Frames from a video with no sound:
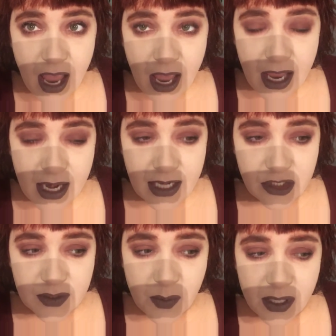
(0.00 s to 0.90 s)
And I
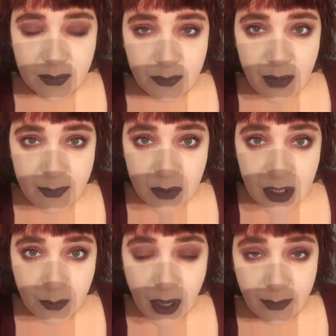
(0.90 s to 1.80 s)
just want to, I'm going
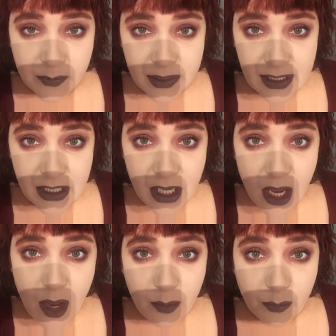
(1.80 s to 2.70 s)
to probably
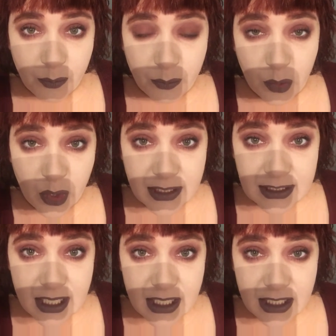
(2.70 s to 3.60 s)

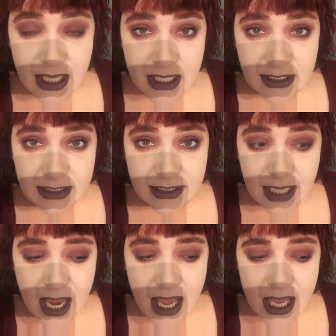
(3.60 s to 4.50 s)
put this
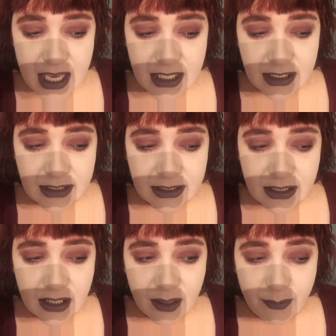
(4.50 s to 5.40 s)

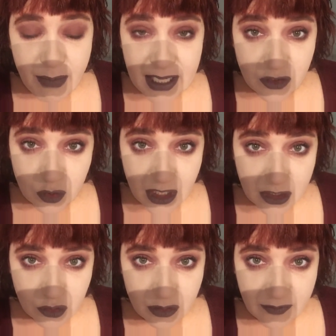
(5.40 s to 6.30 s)
as my
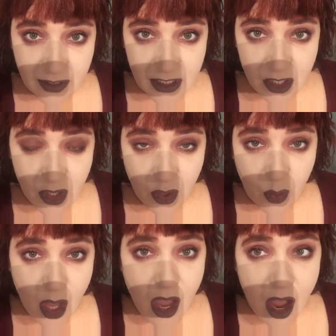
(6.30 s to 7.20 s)
introductory
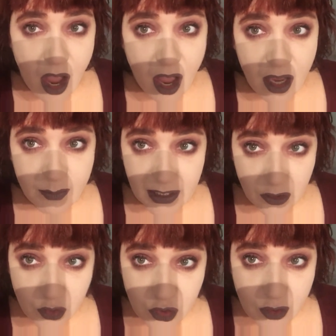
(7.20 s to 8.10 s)
video on my
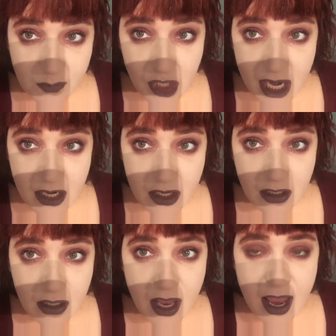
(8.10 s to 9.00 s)
YouTube
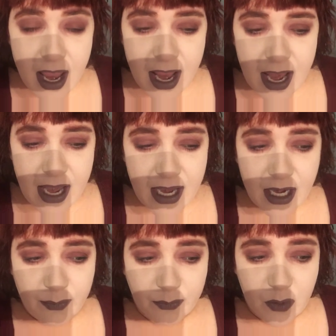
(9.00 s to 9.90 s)
channel. And
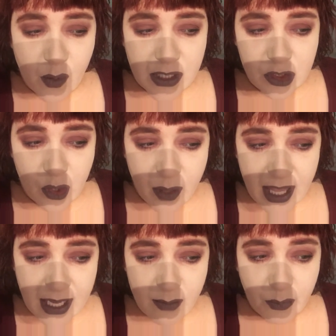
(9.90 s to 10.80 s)
I'm going to go
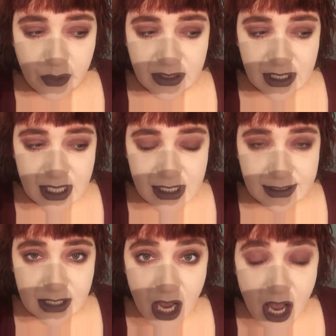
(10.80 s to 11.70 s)
ahead and put
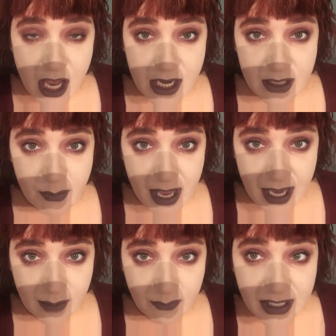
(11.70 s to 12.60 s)
this on
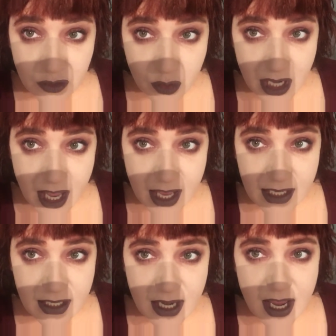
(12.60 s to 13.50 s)
my Patreon.